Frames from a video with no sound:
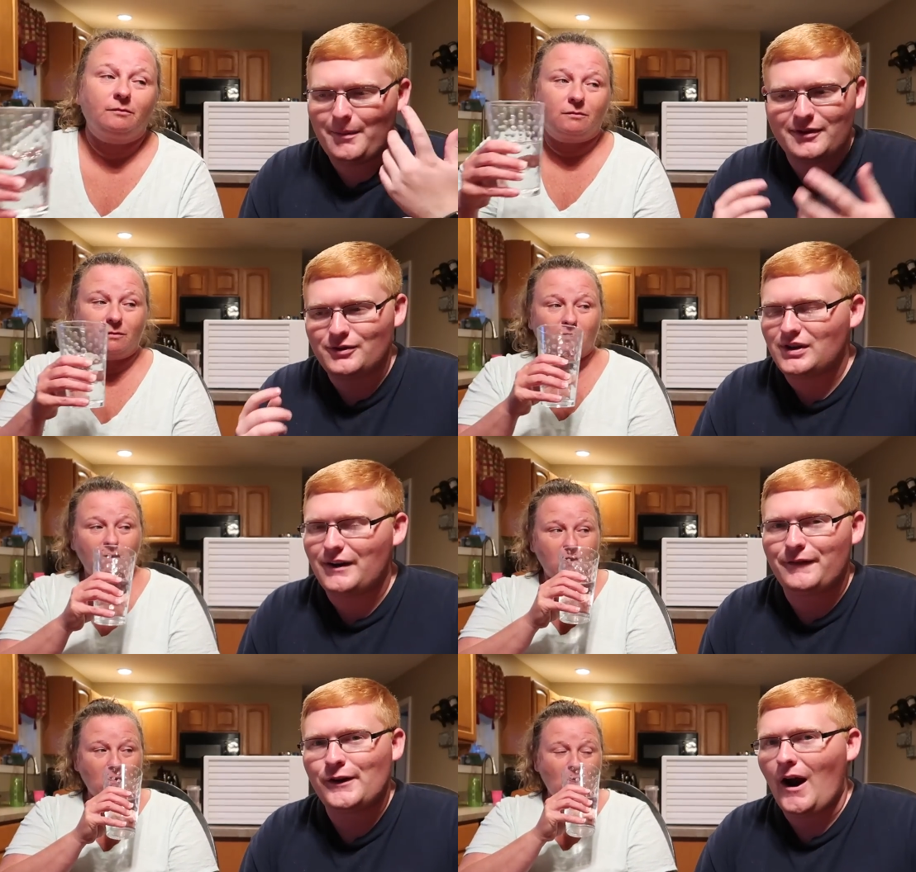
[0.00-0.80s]
Speaker 1: I'm still
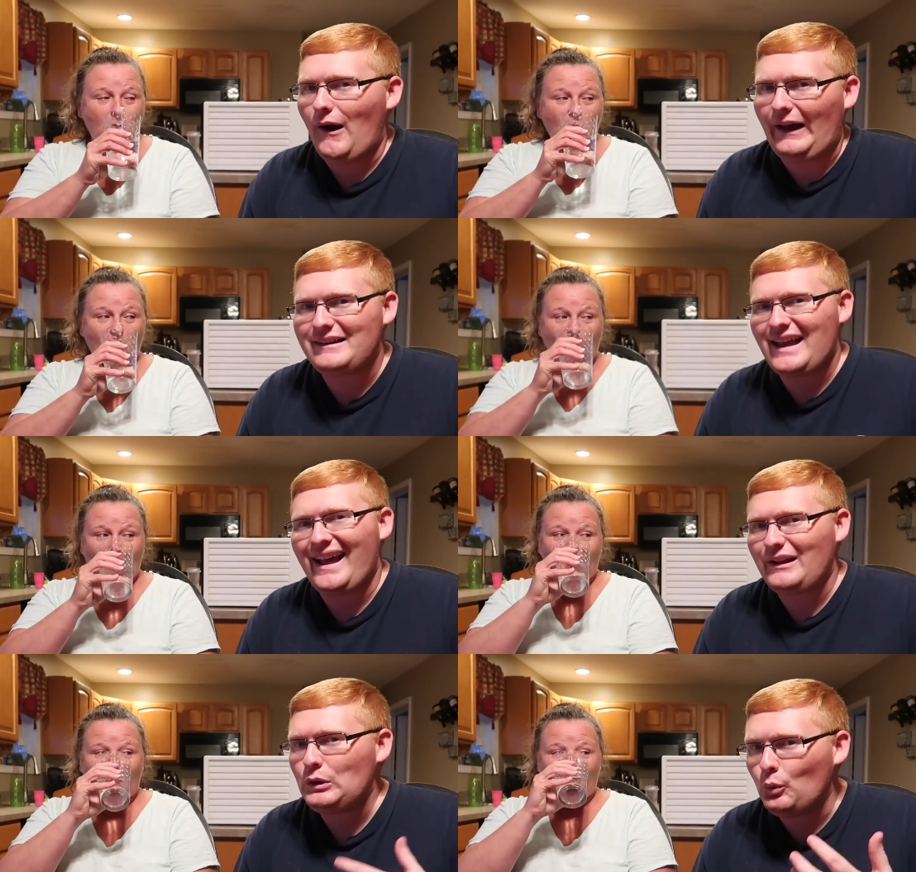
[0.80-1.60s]
trying to figure out
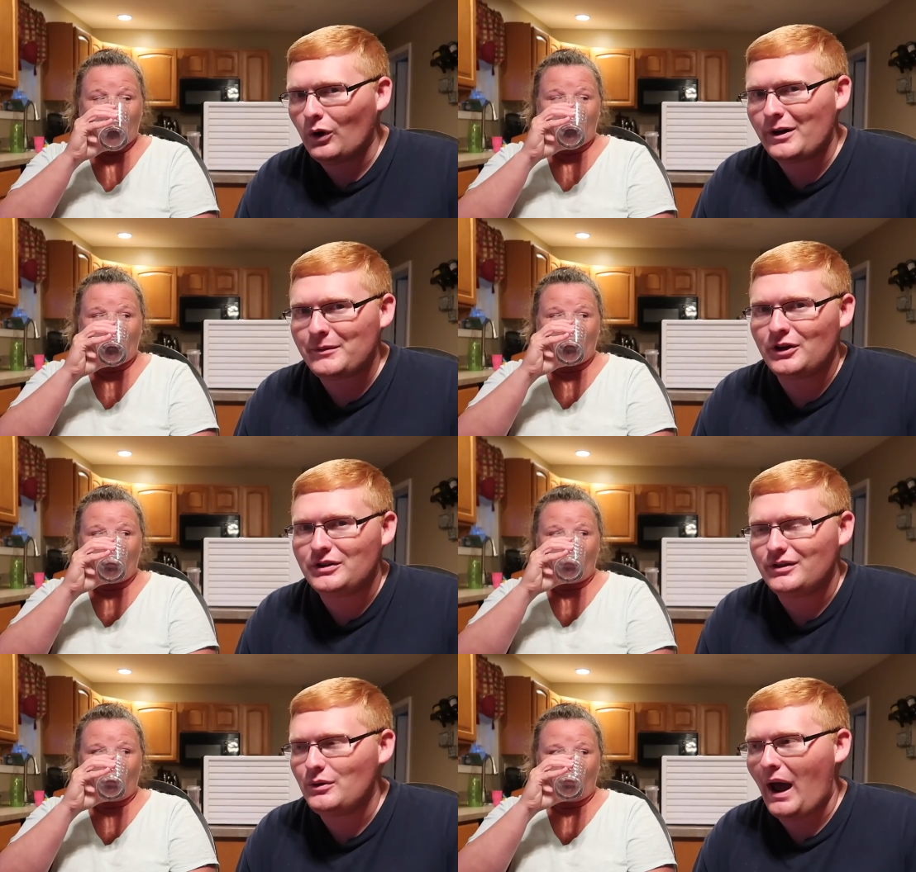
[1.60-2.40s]
exactly what I'm
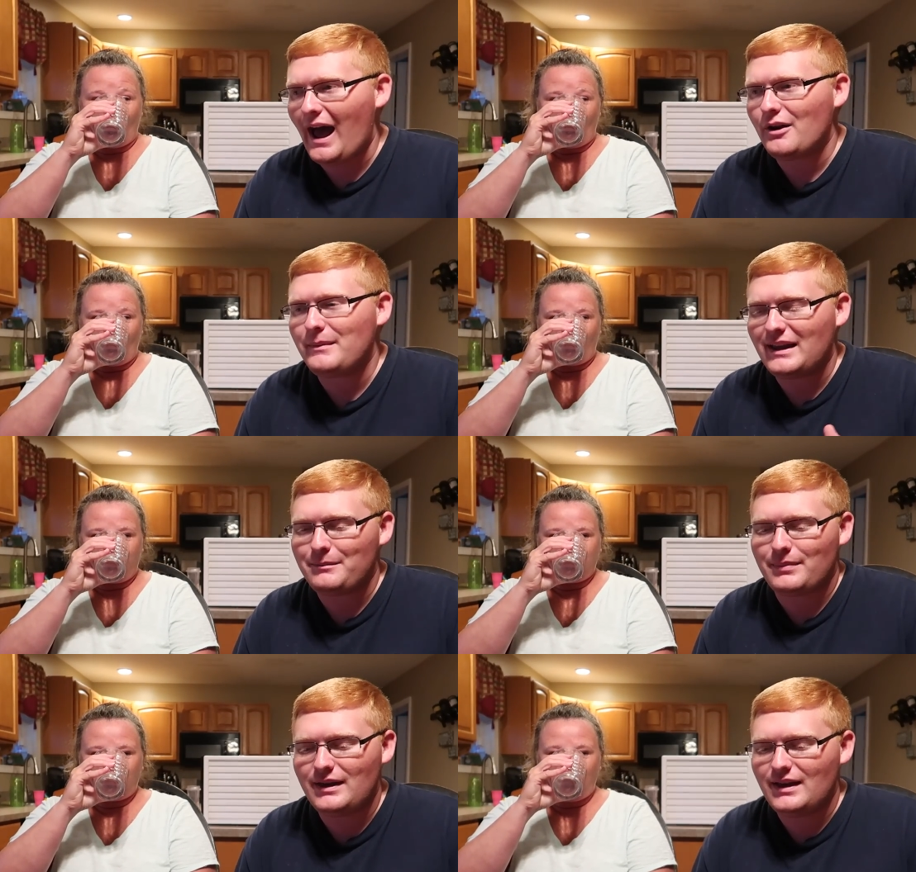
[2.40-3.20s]
gonna do, how to make
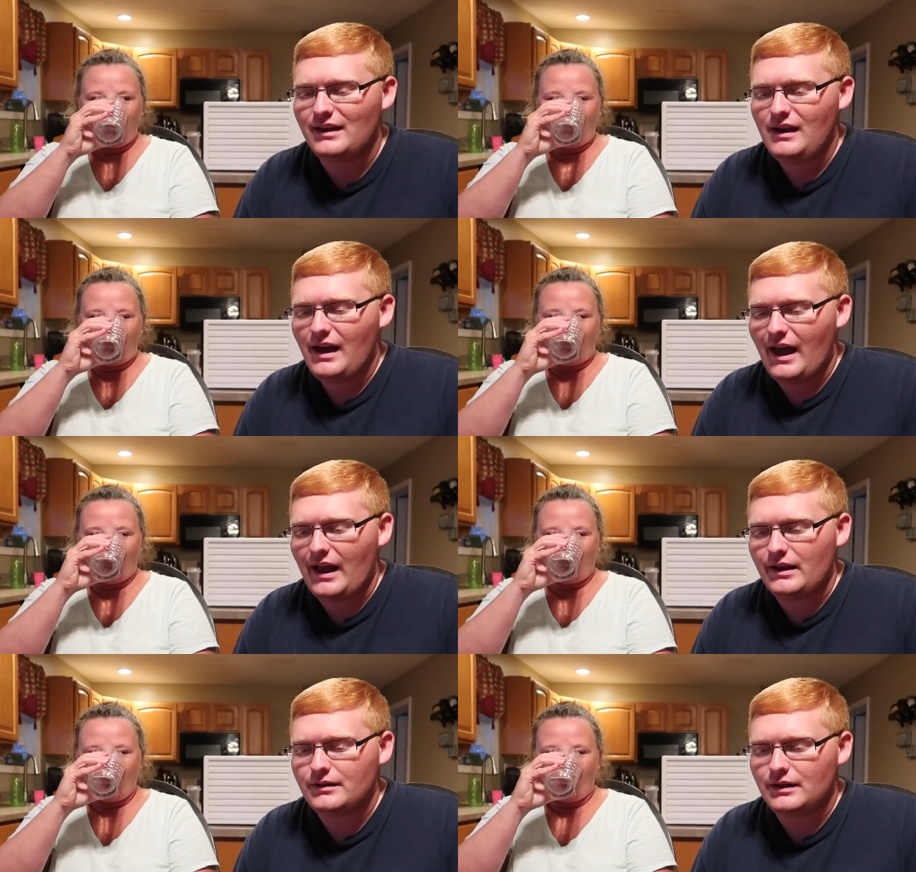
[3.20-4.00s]
it big,
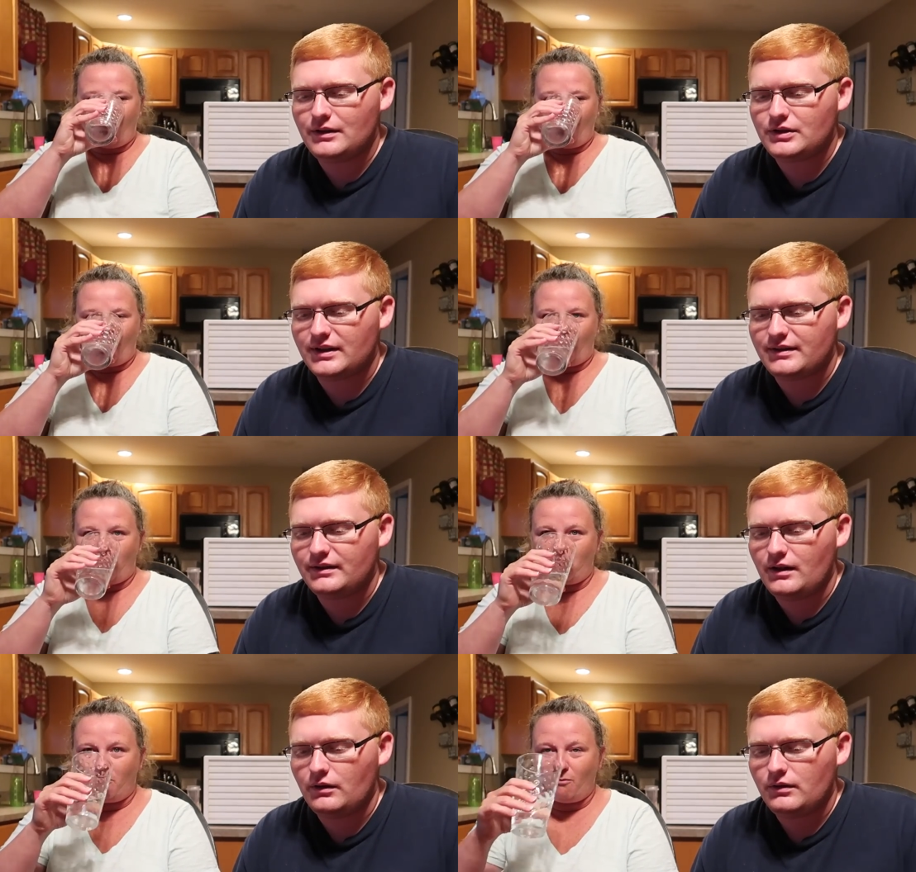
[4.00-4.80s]
and just,
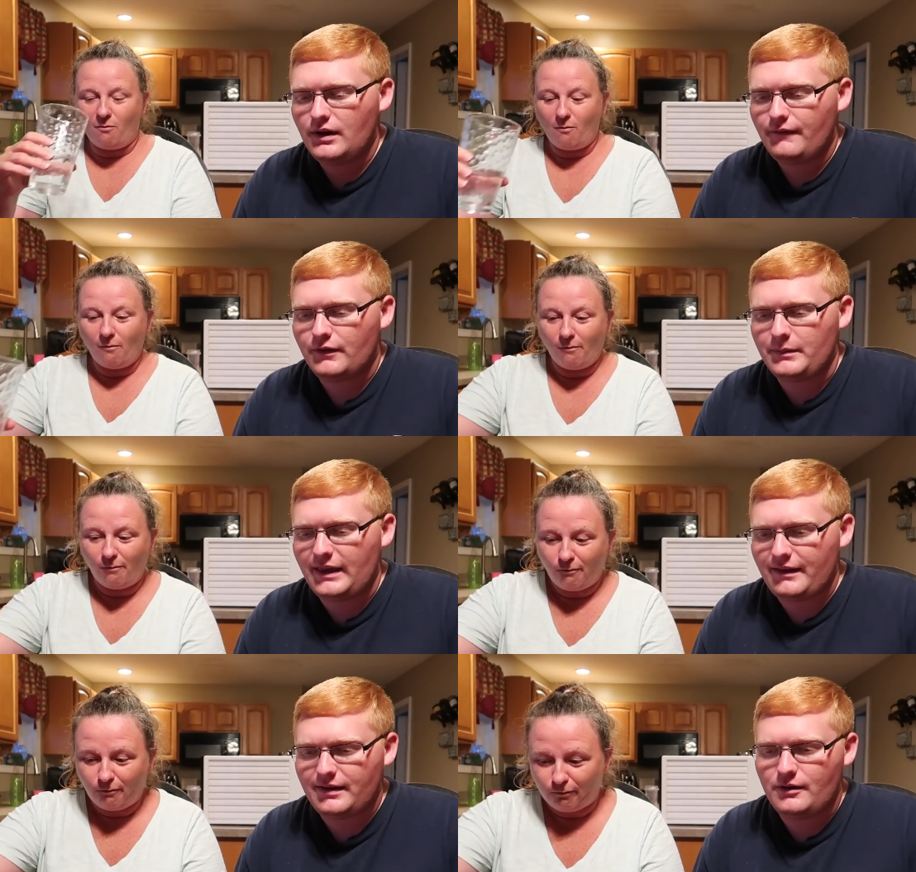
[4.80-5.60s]
you know, for
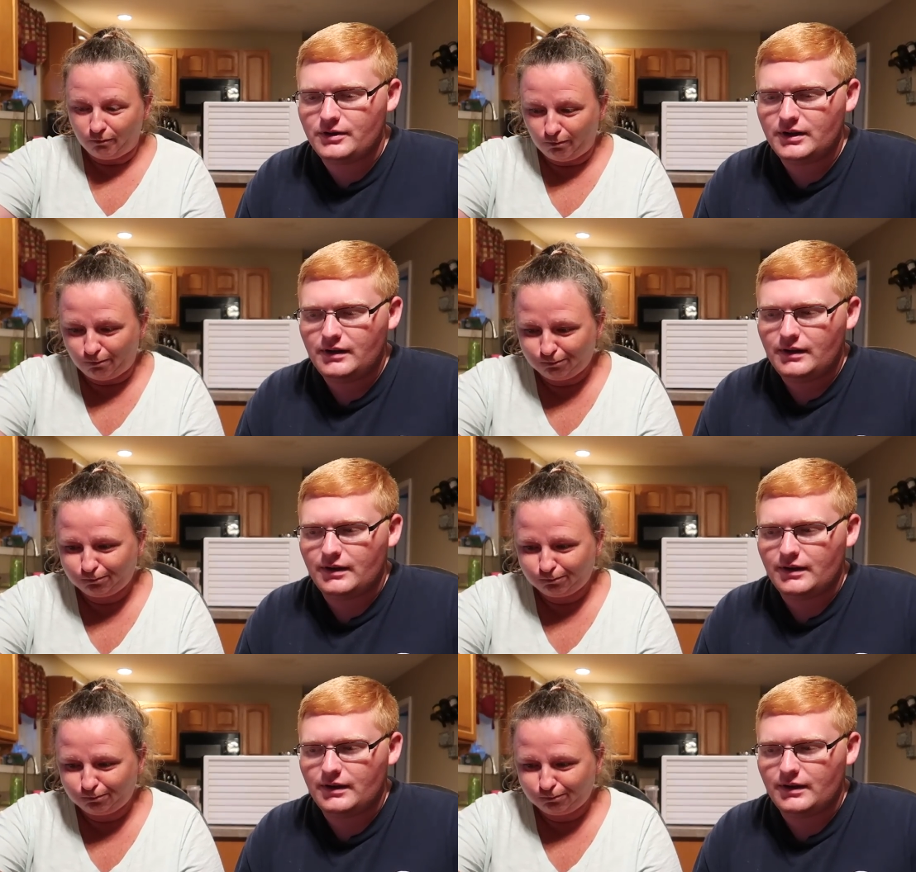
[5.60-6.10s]
me that's huge.